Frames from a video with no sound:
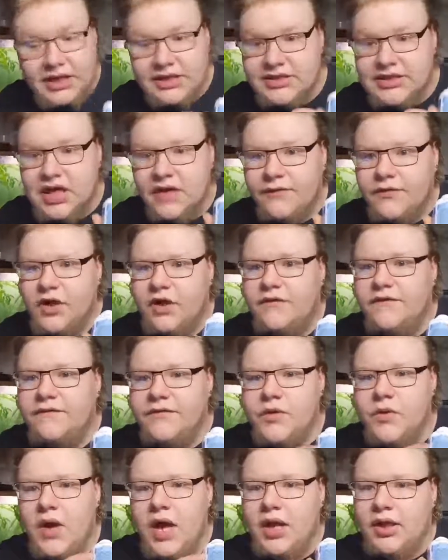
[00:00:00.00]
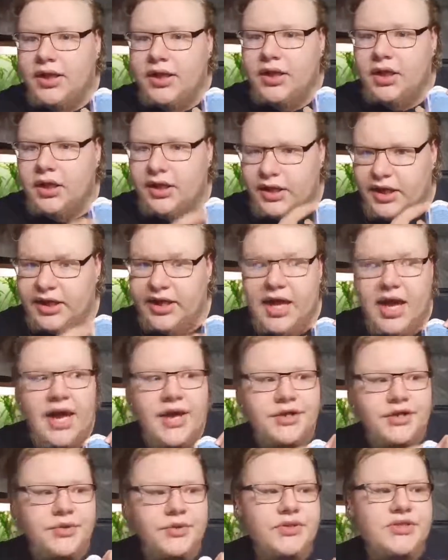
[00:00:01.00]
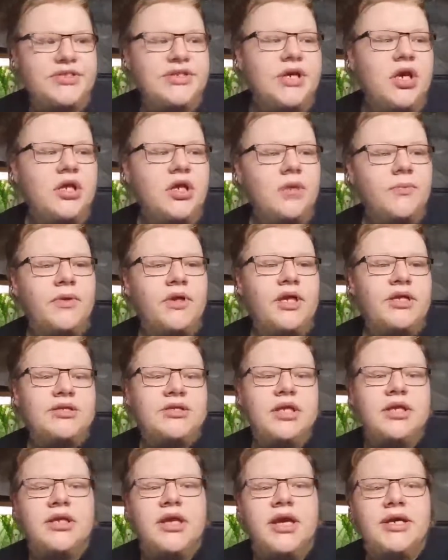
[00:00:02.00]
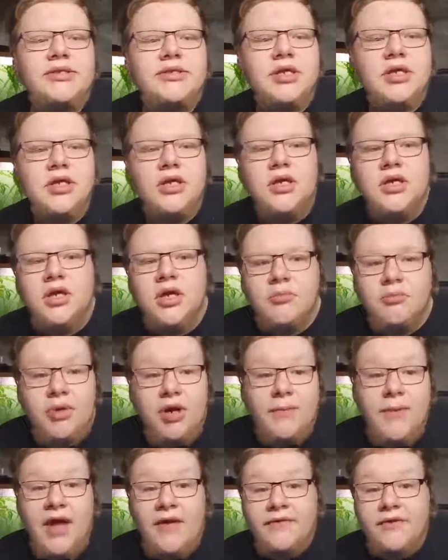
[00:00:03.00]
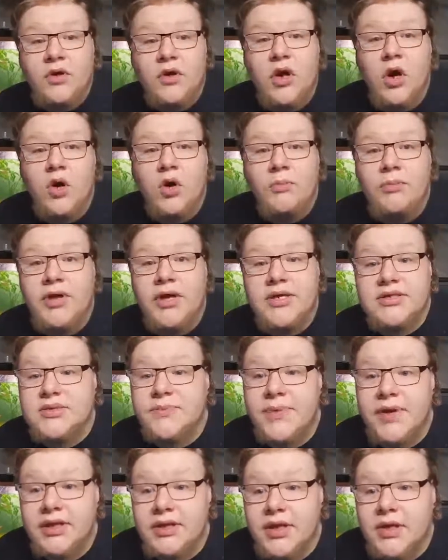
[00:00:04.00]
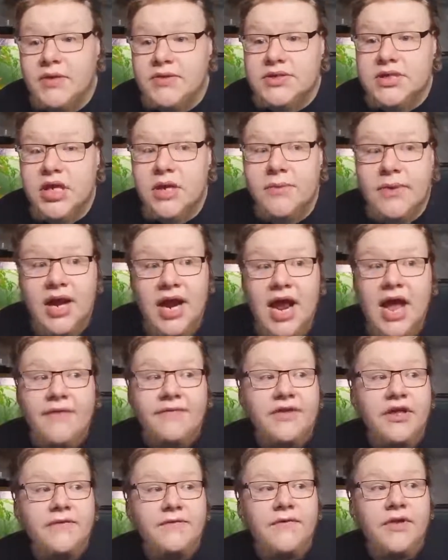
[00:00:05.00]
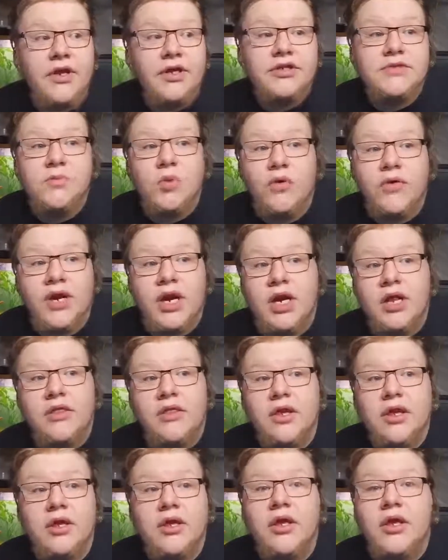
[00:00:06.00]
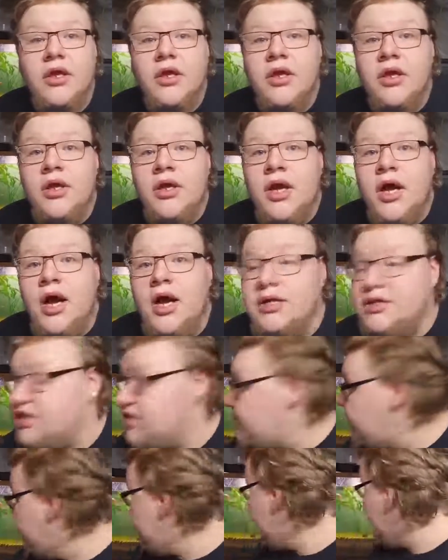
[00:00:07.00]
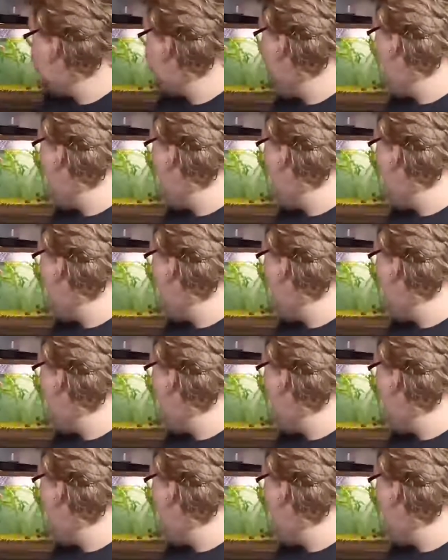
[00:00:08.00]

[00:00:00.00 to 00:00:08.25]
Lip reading: of stuff you had like a gauge you could see on there, but that's not the case. But I'm gonna have to go to Uncle Bill's and pick those up, and I have to get feeders more than anything. Just because my